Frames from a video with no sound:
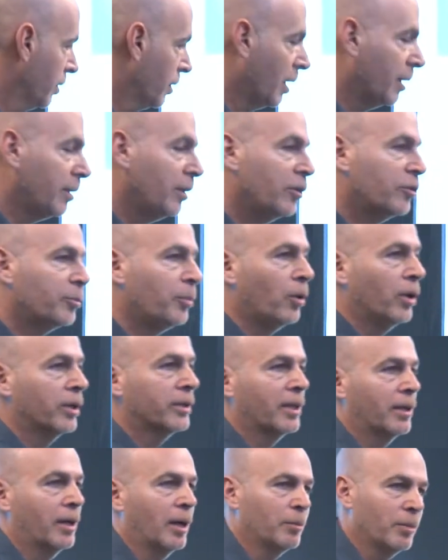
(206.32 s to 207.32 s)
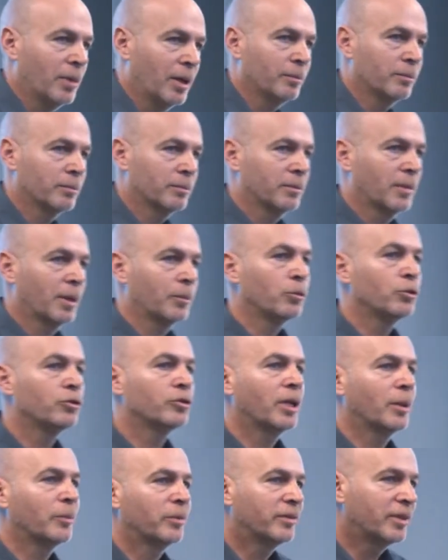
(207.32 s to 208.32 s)
At this point, I'm
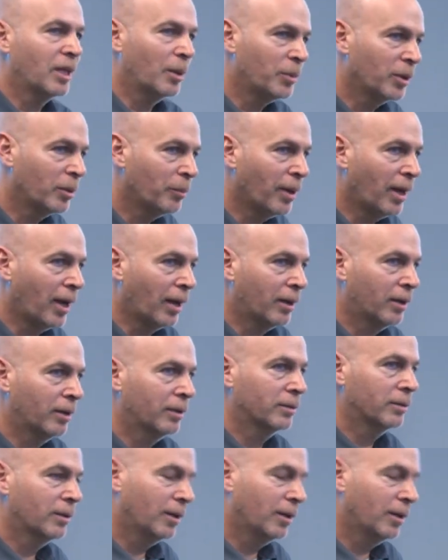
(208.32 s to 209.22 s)
usually stepping back.